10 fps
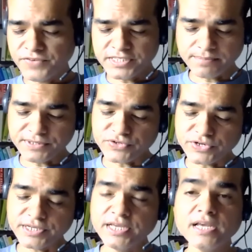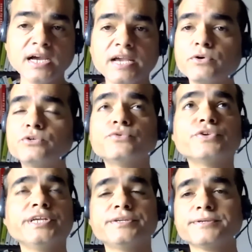First step is reading. I want to
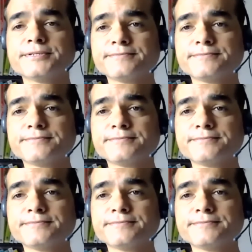read.